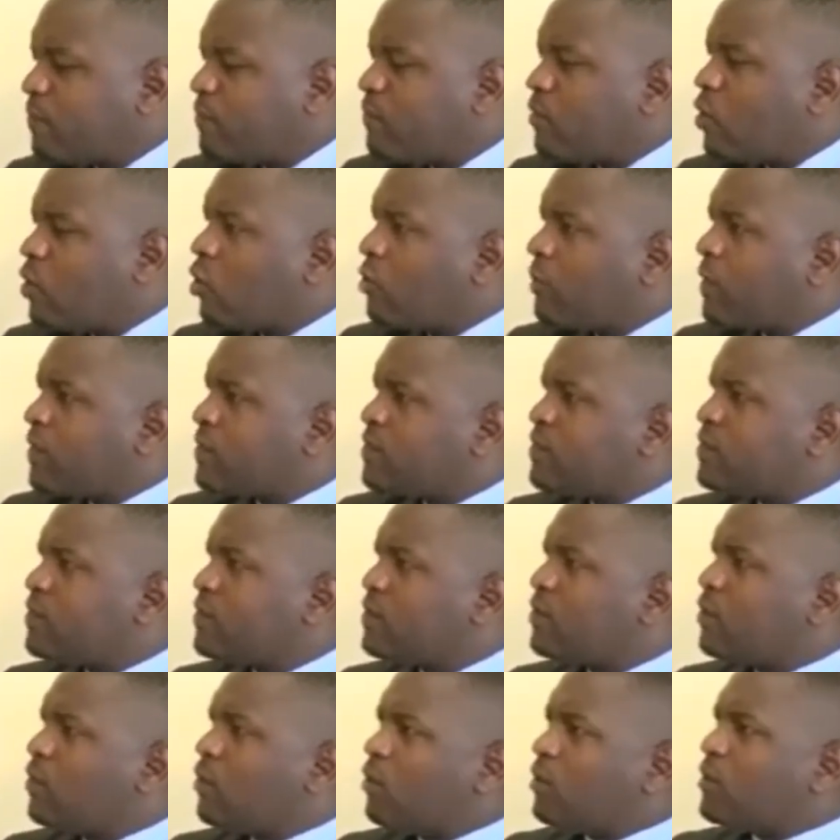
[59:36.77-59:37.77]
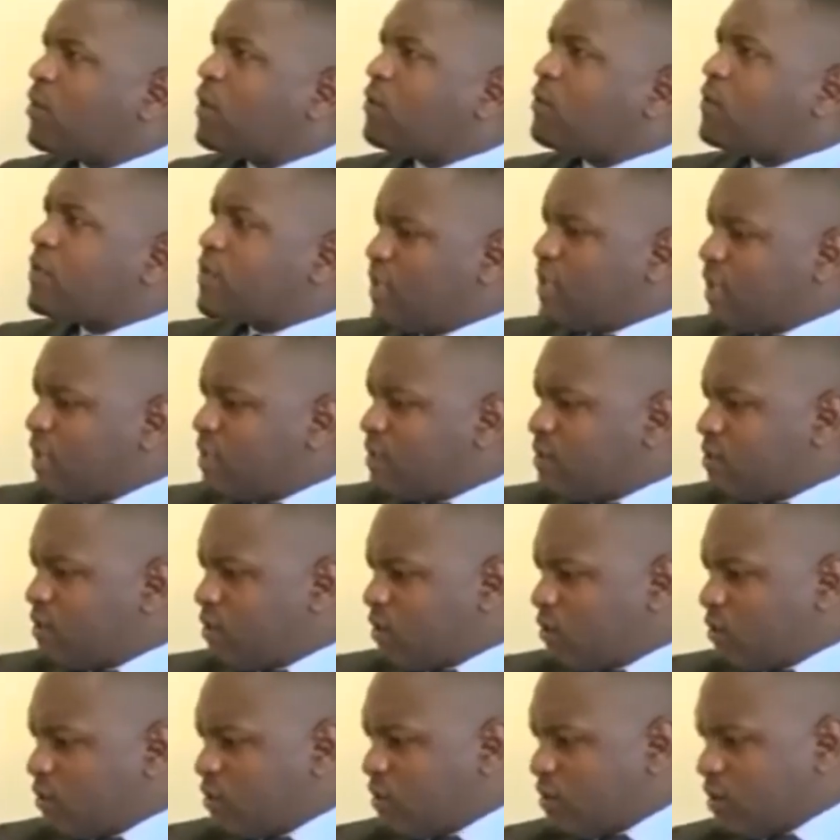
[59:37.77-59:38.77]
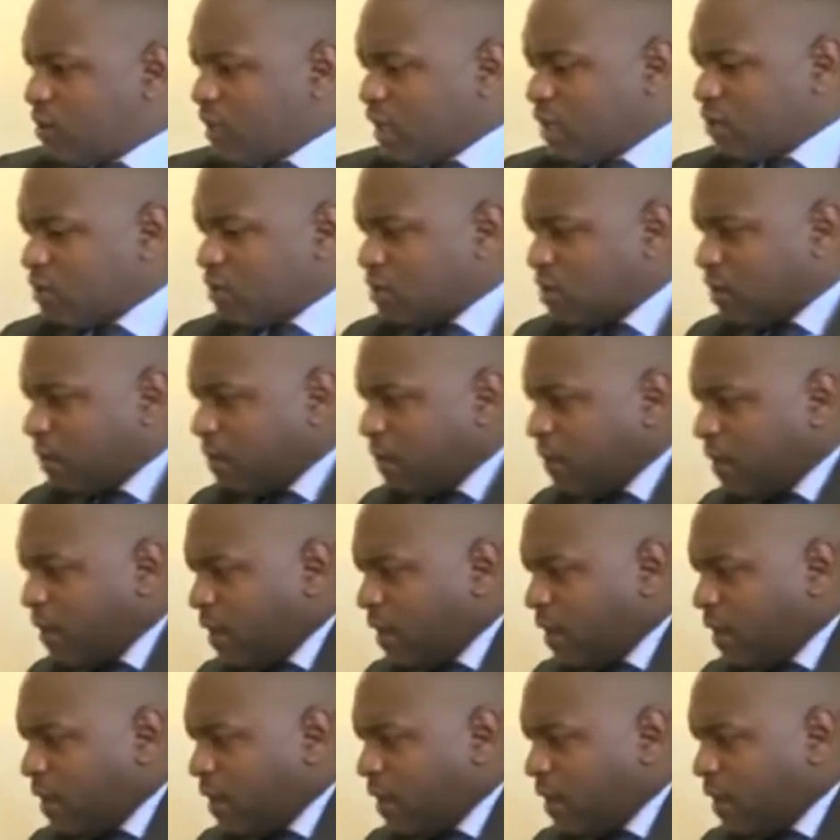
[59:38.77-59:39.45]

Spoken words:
normalcy, order returns into this country